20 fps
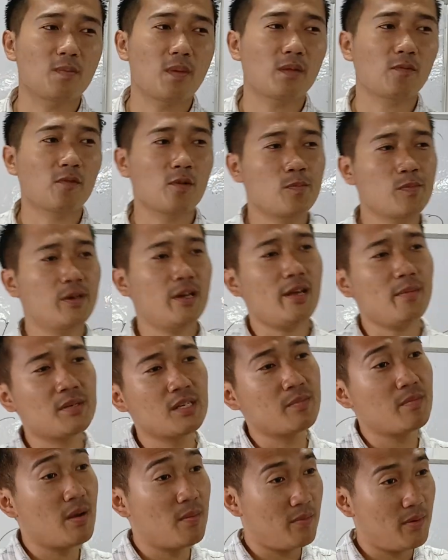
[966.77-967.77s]
But for prelims,
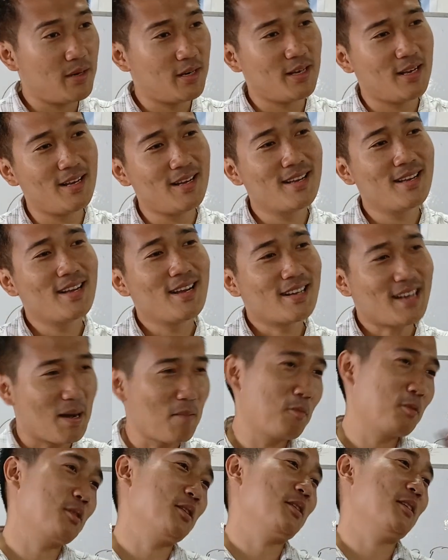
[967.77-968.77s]
remember the
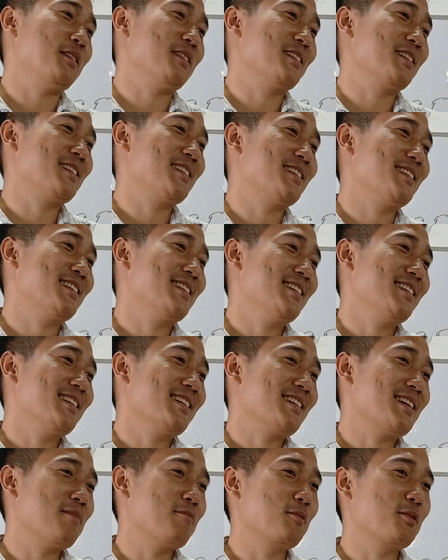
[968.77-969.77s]
compositions.
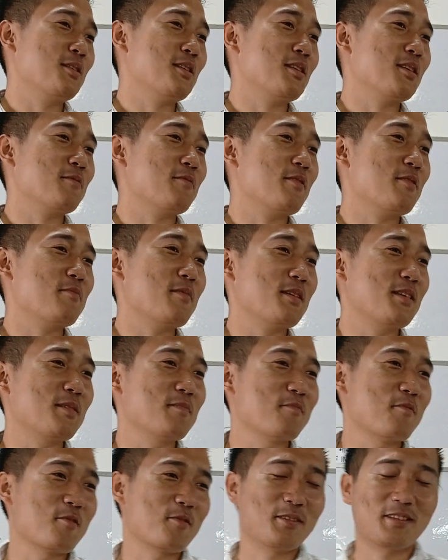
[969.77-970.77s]
Compositions is very much
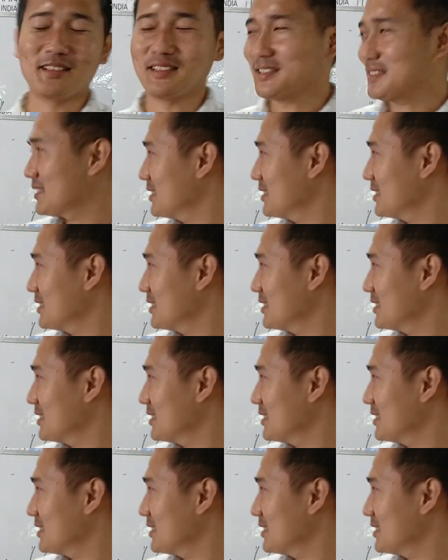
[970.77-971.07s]
important.